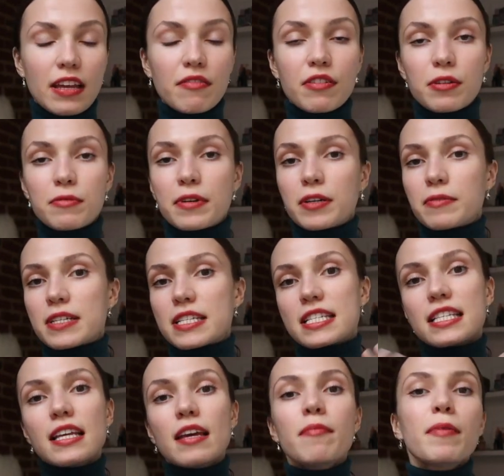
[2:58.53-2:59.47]
Even when we're
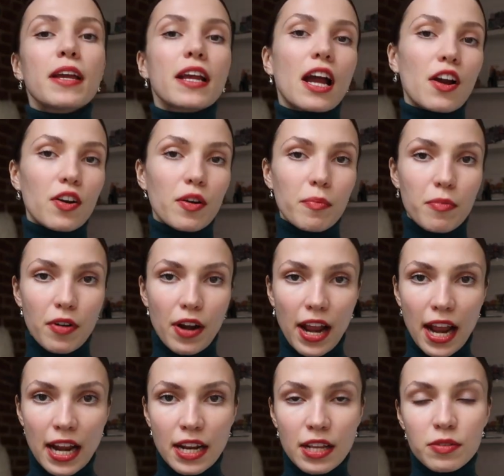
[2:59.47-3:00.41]
sleeping, our
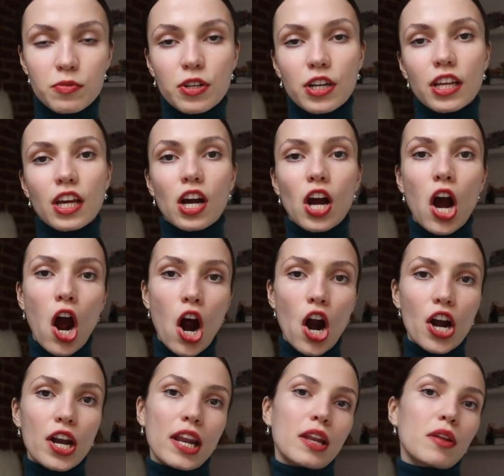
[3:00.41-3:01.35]
brain is working hard